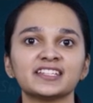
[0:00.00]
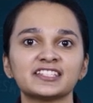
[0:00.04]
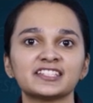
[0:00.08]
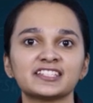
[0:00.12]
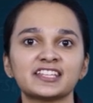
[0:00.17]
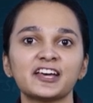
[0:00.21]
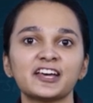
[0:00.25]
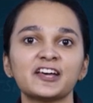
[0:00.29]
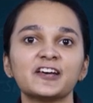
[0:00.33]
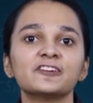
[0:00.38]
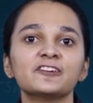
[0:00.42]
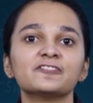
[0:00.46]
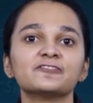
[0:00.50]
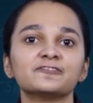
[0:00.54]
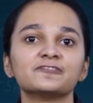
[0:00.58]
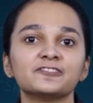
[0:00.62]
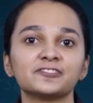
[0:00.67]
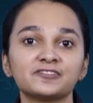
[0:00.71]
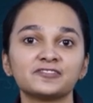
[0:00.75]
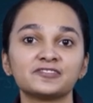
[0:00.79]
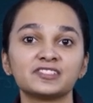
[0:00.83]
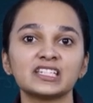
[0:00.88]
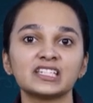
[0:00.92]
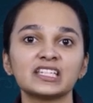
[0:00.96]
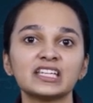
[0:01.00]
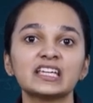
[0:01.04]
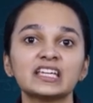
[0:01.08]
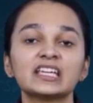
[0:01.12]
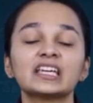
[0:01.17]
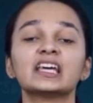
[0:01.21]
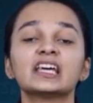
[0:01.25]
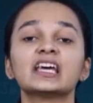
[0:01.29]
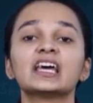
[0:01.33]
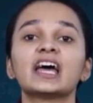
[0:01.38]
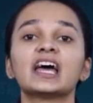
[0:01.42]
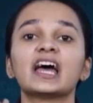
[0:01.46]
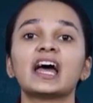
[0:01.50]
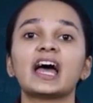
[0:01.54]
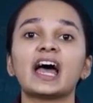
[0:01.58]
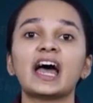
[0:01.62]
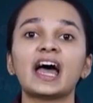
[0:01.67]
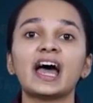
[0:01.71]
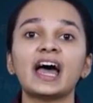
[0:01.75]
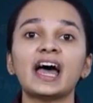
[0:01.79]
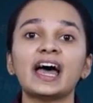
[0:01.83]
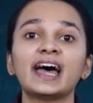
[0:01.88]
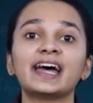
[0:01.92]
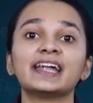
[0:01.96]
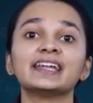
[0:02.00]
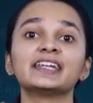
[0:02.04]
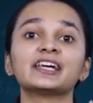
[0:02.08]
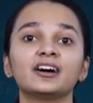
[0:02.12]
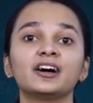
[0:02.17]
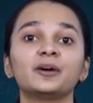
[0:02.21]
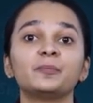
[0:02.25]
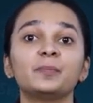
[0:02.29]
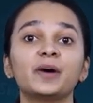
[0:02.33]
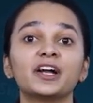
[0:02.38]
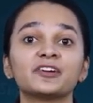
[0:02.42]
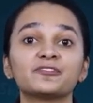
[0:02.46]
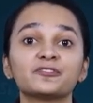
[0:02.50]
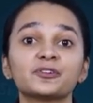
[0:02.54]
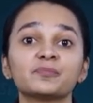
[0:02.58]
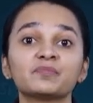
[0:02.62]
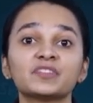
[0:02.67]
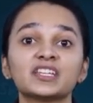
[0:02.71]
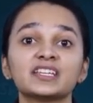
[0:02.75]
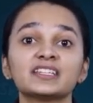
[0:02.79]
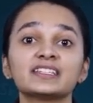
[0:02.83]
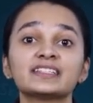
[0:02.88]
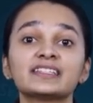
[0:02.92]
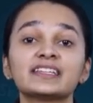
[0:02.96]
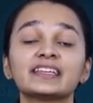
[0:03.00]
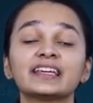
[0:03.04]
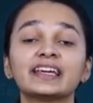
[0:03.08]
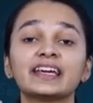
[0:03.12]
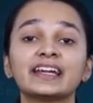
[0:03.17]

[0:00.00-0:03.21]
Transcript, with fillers: is 50. And apart from this,